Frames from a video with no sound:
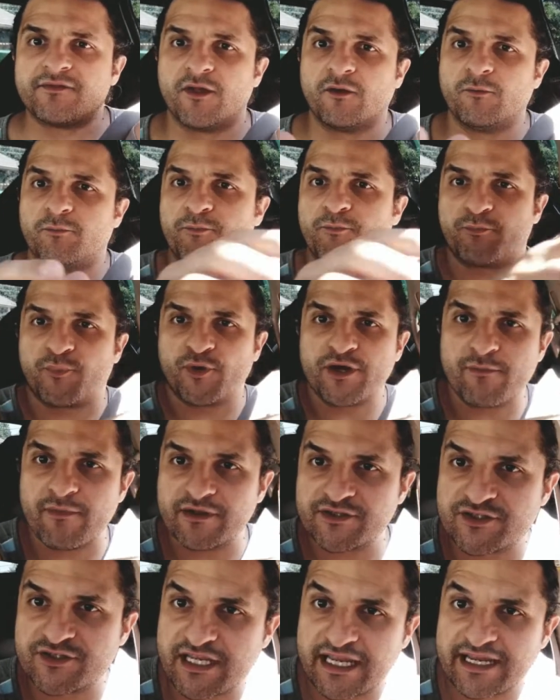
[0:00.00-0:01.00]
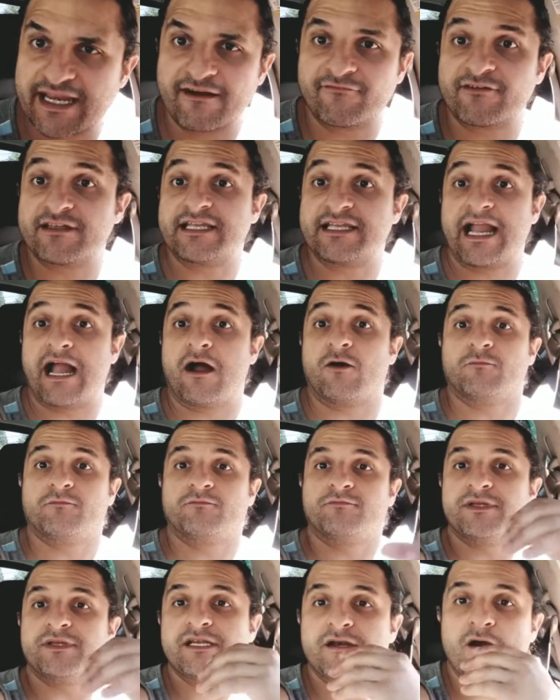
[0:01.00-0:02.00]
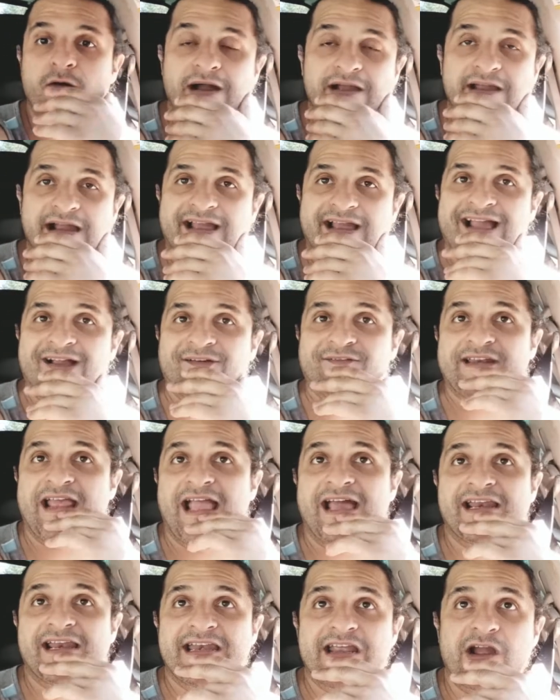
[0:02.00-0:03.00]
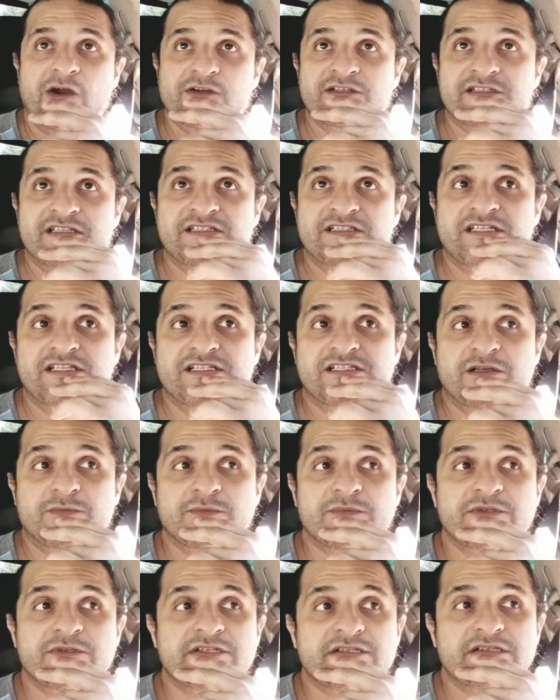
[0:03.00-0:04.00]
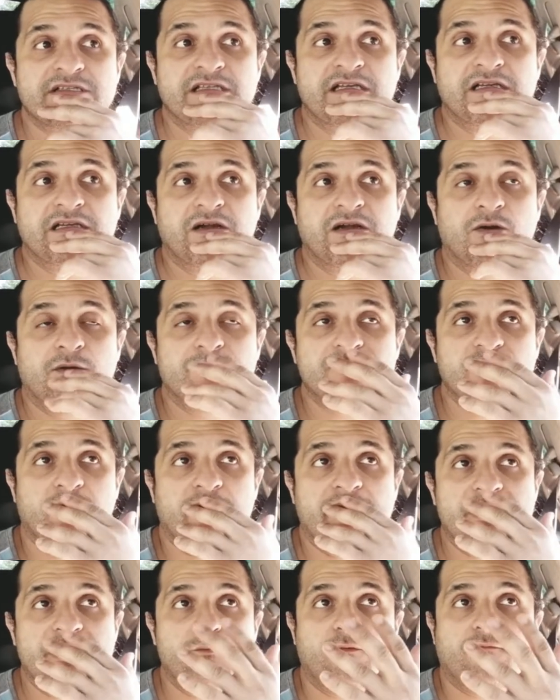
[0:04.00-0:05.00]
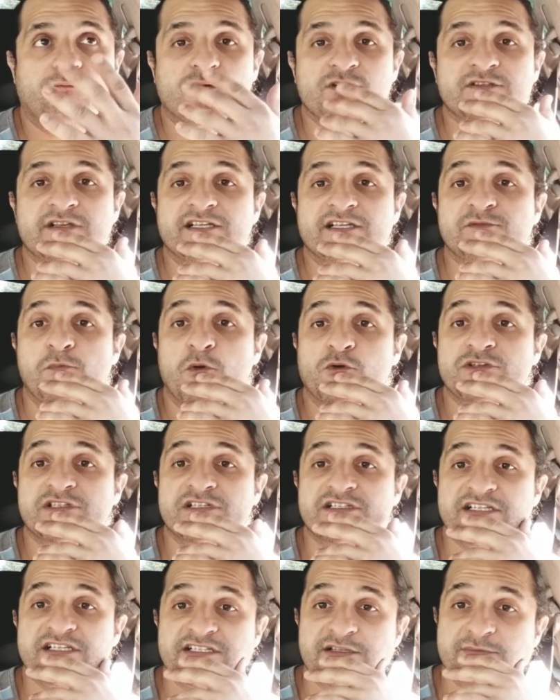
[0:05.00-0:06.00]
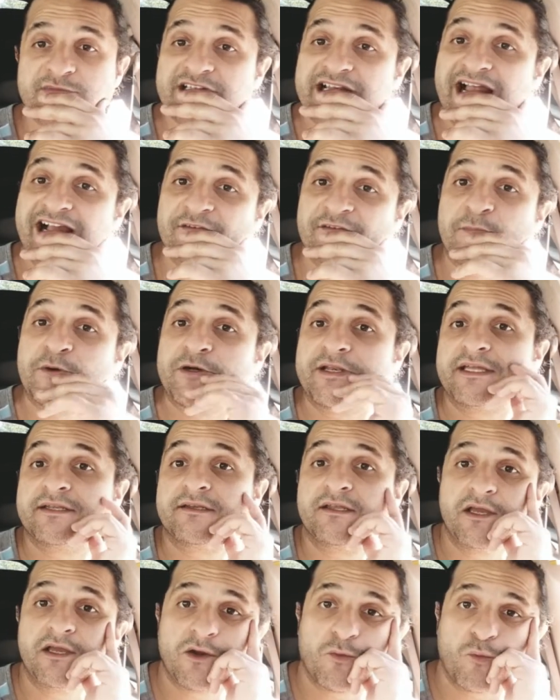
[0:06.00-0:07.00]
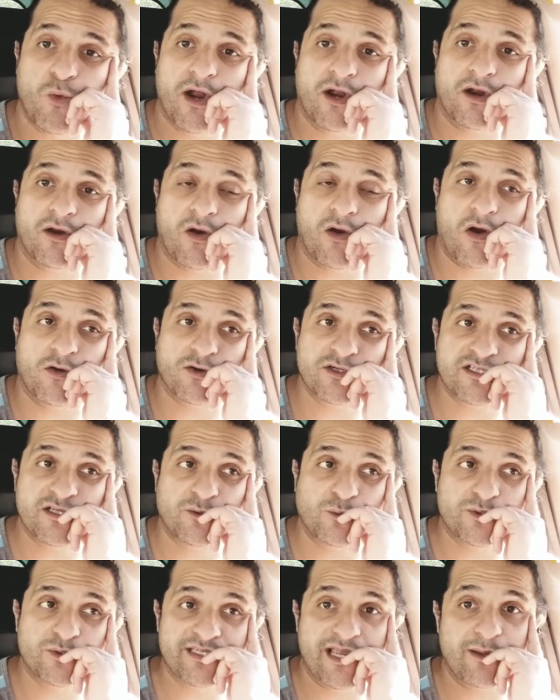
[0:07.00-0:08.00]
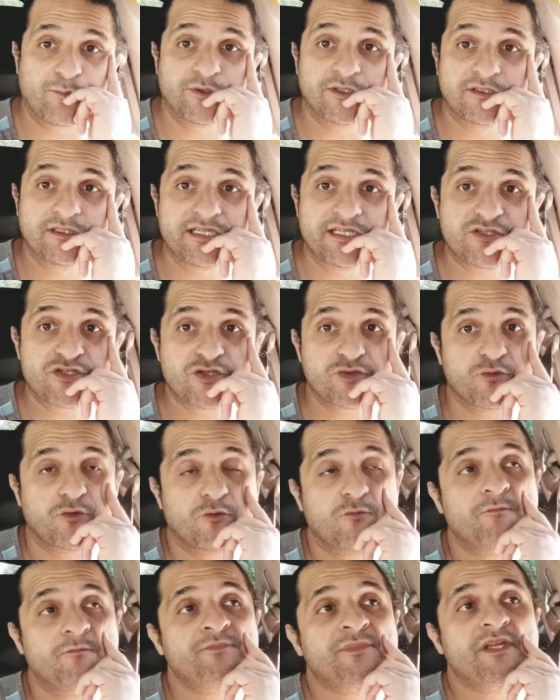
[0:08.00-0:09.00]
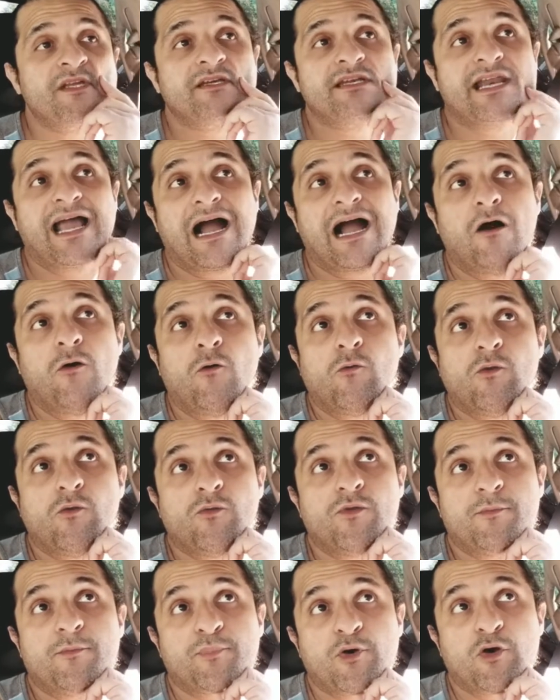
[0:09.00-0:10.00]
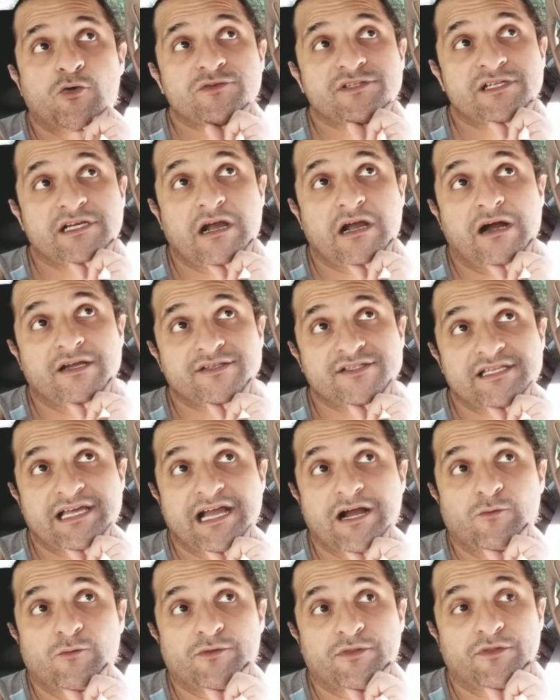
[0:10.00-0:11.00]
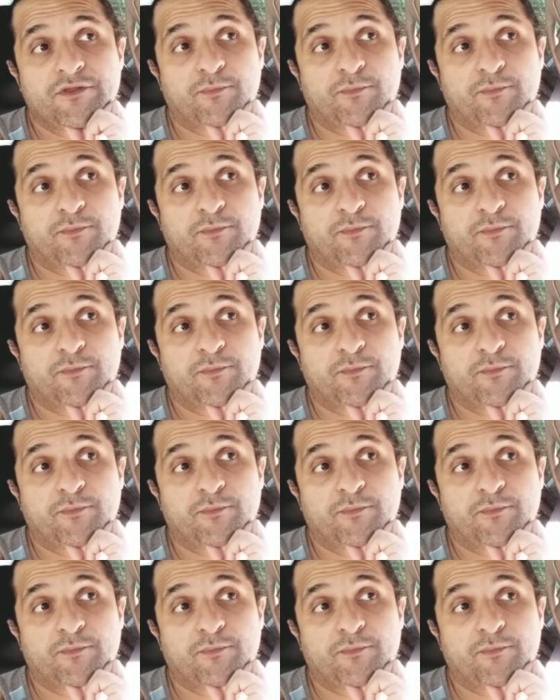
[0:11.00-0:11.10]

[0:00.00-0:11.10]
They'll pretty much take everything out. You know, I haven't had any arsenic systems any reverse osmosis systems that I've put in where arsenic was able to leach through. Now, the pros and cons of that one.